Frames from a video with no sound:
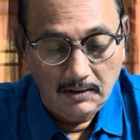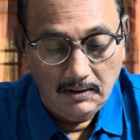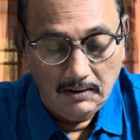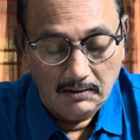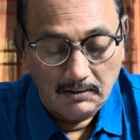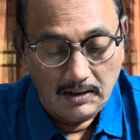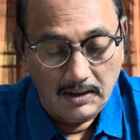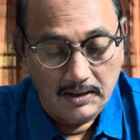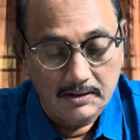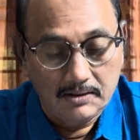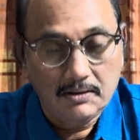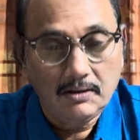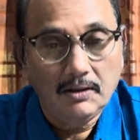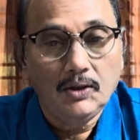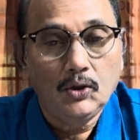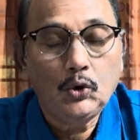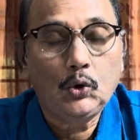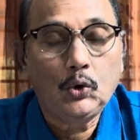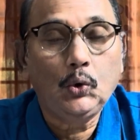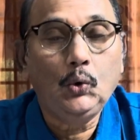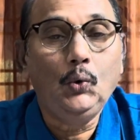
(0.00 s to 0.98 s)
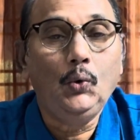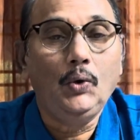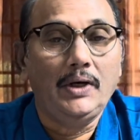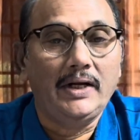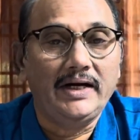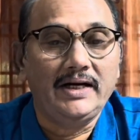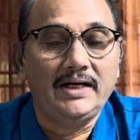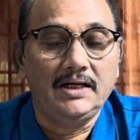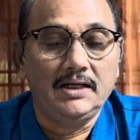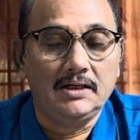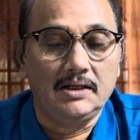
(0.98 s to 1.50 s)
Right, two
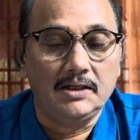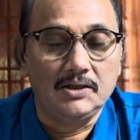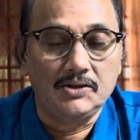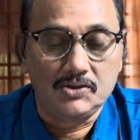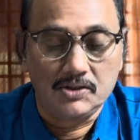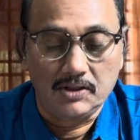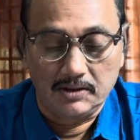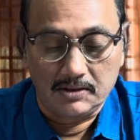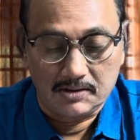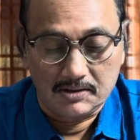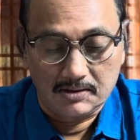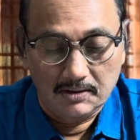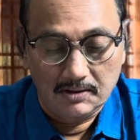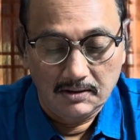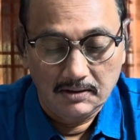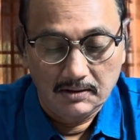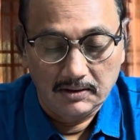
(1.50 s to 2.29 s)
lady teachers,